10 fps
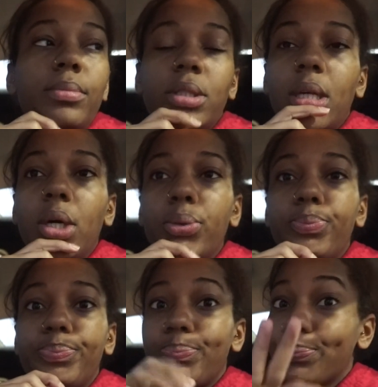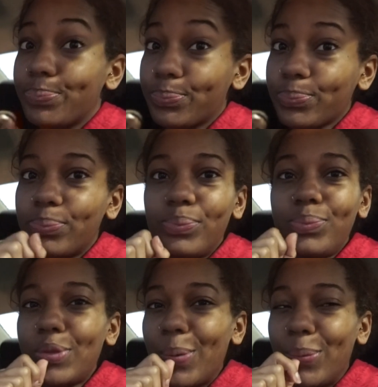So
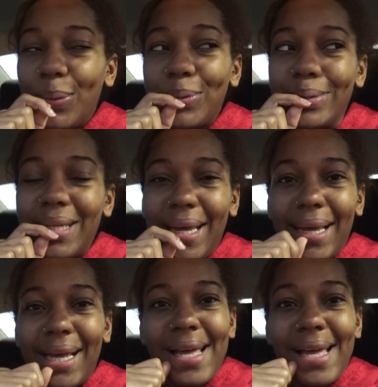we will see.